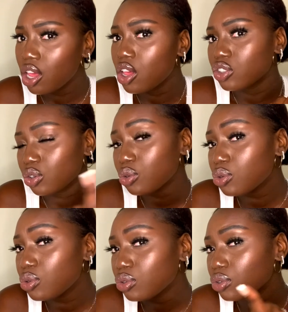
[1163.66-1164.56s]
so
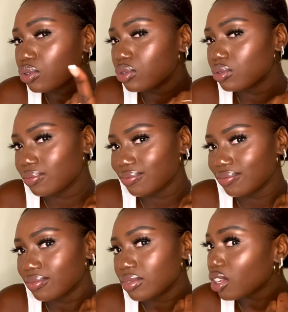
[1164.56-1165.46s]
you
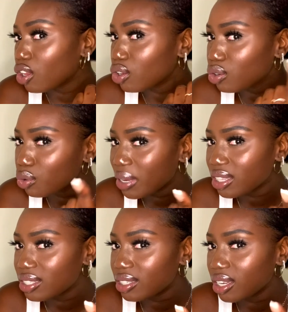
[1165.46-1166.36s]
met
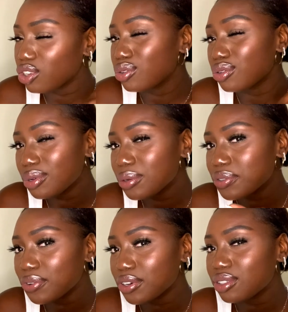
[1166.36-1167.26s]
this nigga, you knew he was
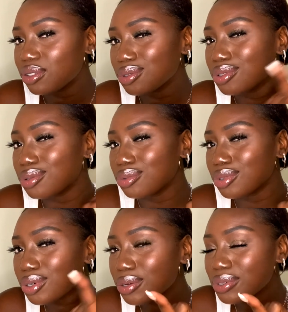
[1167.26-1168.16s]
42, you
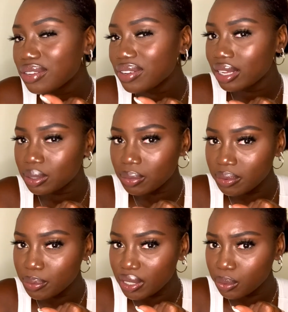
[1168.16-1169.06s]
knew he was living in his mom's
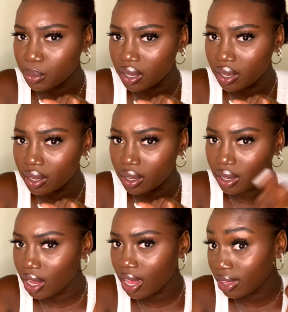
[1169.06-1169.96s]
basement,
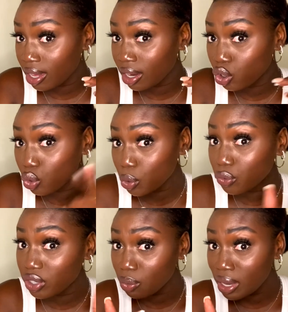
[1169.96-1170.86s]
and then you
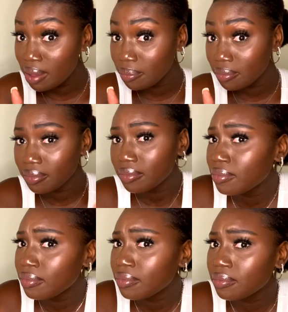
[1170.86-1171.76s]
moved in with him,
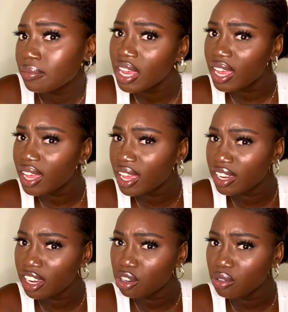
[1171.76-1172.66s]
and
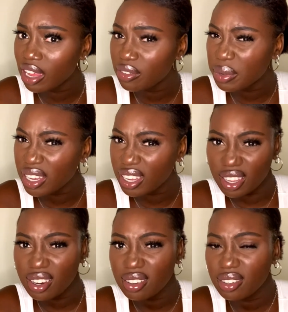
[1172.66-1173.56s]
then you gave him a kid,